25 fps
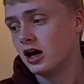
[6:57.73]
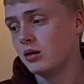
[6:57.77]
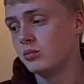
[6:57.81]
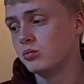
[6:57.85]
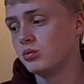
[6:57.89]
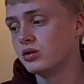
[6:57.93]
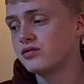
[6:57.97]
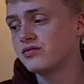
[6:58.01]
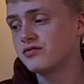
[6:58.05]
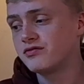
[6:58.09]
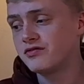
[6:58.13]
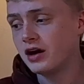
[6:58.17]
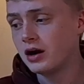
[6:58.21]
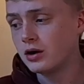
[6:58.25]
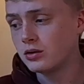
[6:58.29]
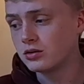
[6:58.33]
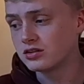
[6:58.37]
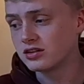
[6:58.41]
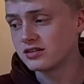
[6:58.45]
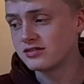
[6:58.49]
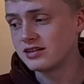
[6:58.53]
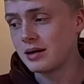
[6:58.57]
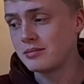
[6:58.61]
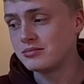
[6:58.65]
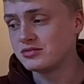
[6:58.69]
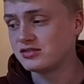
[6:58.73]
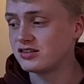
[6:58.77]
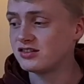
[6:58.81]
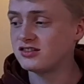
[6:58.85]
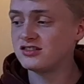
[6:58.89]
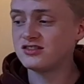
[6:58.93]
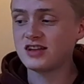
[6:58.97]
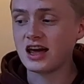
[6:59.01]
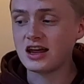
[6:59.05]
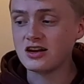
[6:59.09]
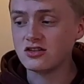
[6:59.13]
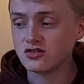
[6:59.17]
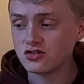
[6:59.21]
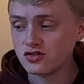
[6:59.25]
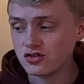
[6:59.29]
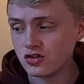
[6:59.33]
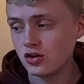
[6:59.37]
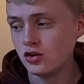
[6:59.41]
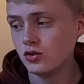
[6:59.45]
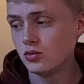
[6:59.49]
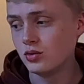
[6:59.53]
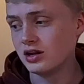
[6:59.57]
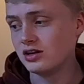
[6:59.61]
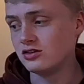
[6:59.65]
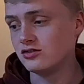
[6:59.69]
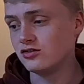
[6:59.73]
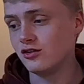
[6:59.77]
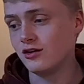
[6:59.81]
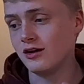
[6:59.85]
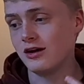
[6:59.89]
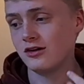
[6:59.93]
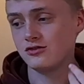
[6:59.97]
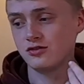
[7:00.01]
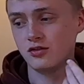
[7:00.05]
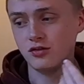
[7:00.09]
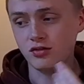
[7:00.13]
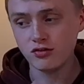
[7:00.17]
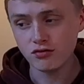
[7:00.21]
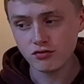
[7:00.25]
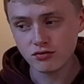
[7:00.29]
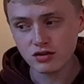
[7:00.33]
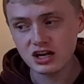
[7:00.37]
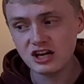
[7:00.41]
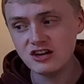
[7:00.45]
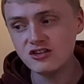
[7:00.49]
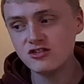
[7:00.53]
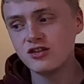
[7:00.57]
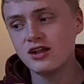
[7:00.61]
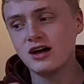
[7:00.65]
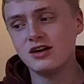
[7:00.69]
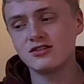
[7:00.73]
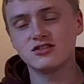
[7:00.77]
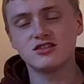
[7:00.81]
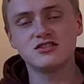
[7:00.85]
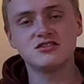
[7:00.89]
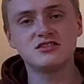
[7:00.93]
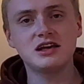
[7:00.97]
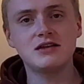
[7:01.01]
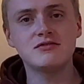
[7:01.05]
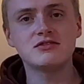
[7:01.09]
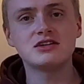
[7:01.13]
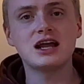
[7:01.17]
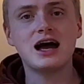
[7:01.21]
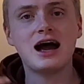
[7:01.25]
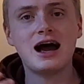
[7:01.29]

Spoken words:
with failed attempts at stage two in 2003, 2007,